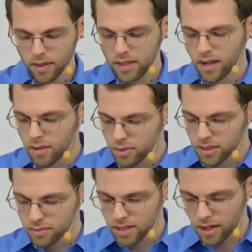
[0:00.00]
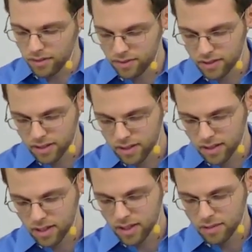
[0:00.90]
He humbled himself
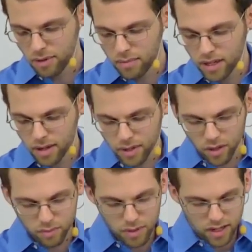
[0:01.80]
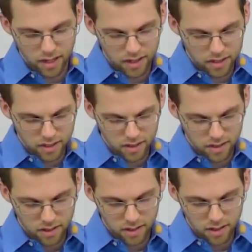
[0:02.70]
by becoming obedient
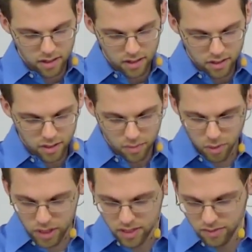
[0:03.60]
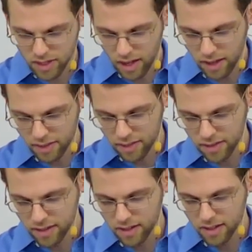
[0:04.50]
to the point of
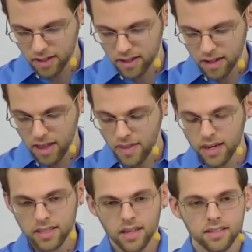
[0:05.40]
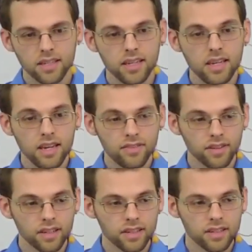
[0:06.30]
death and then it says,
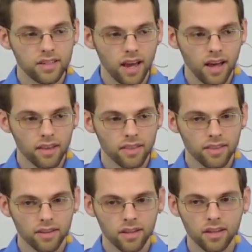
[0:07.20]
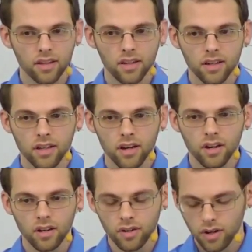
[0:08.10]
even death
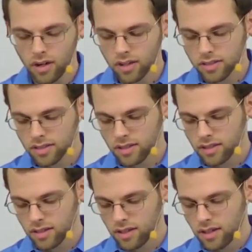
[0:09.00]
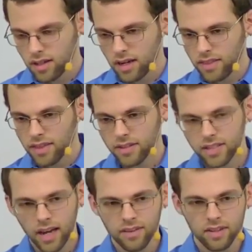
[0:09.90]
on a cross. And I think there's
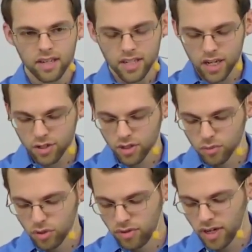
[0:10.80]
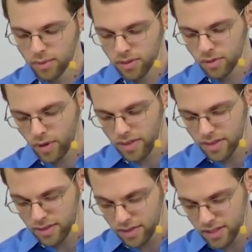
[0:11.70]
kind of an intentional move here with the way
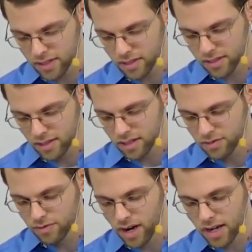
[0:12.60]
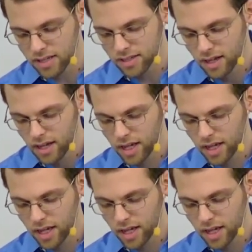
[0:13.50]
that, that this is, is phrased.